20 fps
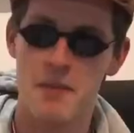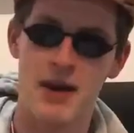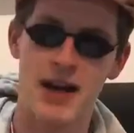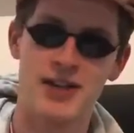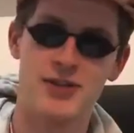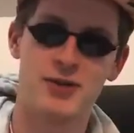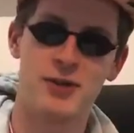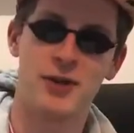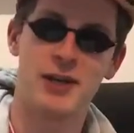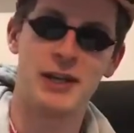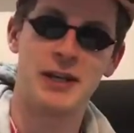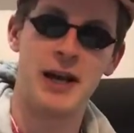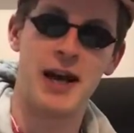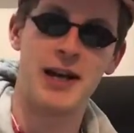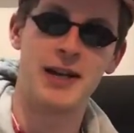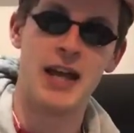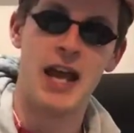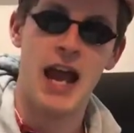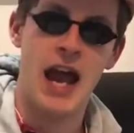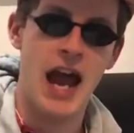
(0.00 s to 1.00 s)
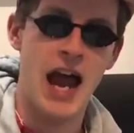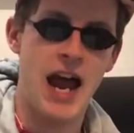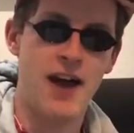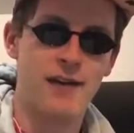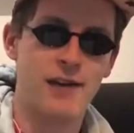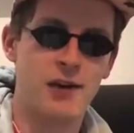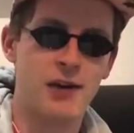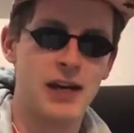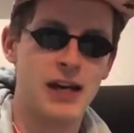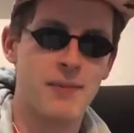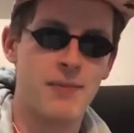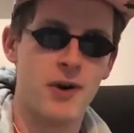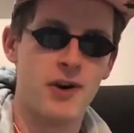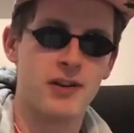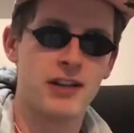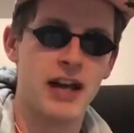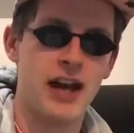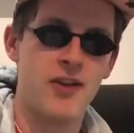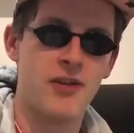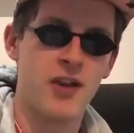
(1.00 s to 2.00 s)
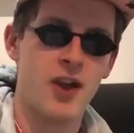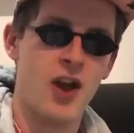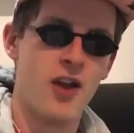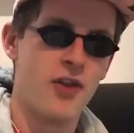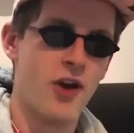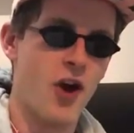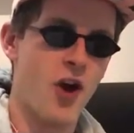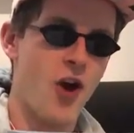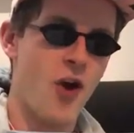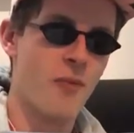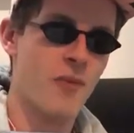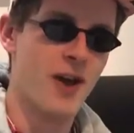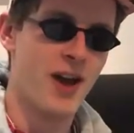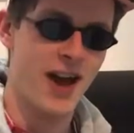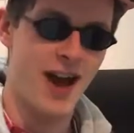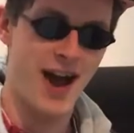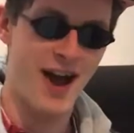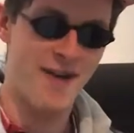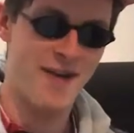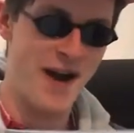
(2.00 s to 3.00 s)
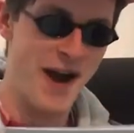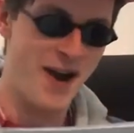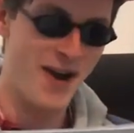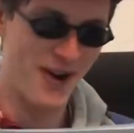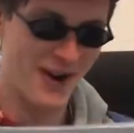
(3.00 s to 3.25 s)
Page 39. After he burnt down the home of an